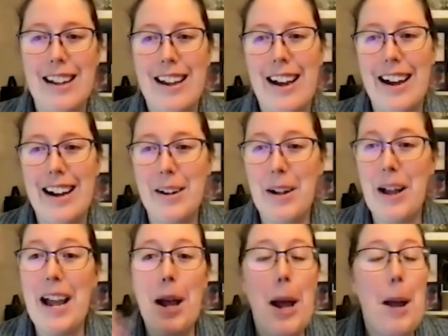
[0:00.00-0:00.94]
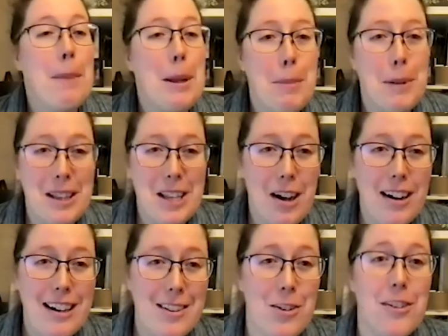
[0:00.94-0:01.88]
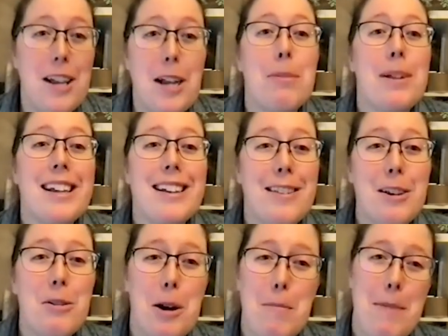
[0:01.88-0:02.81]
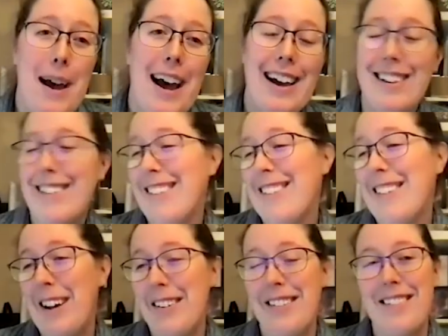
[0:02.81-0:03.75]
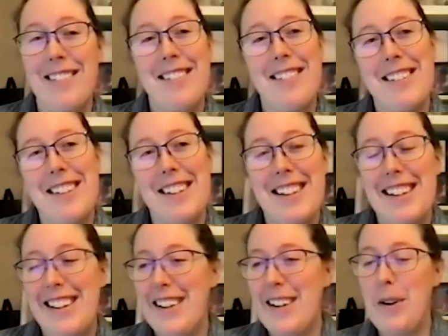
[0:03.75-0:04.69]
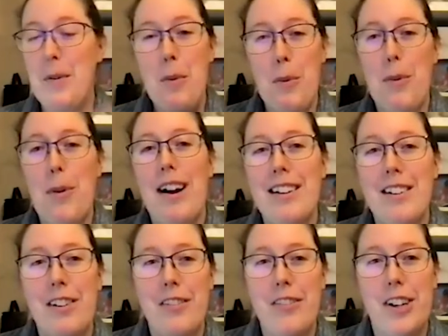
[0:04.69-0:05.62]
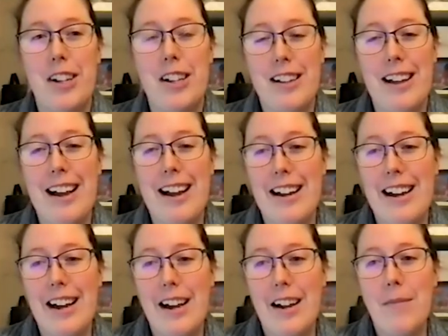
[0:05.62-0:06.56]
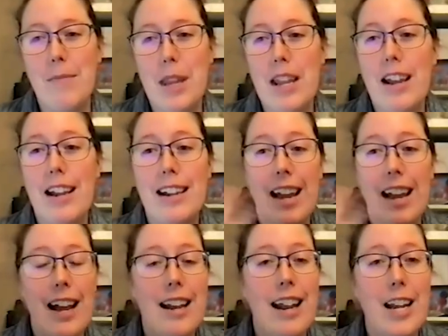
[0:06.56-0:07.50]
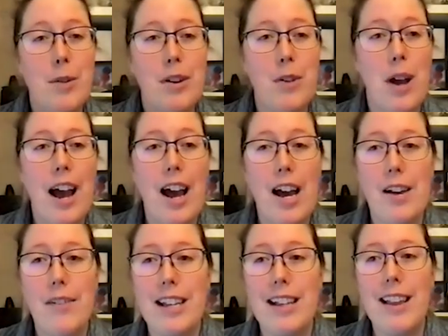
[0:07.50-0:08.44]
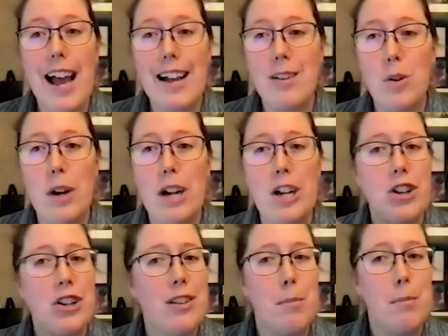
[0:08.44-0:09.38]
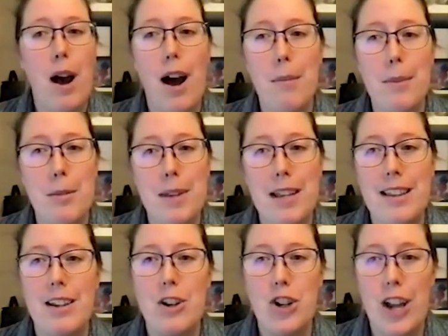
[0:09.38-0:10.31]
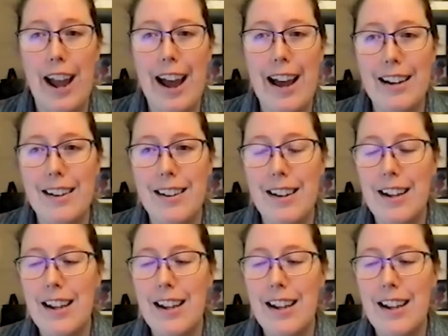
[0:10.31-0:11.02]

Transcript: Uh-huh. Uh, and people in the audience are saying, please do come back. So okay. right. wonderful. Uh, again, anyone, if you have any last questions, pop them in the chat.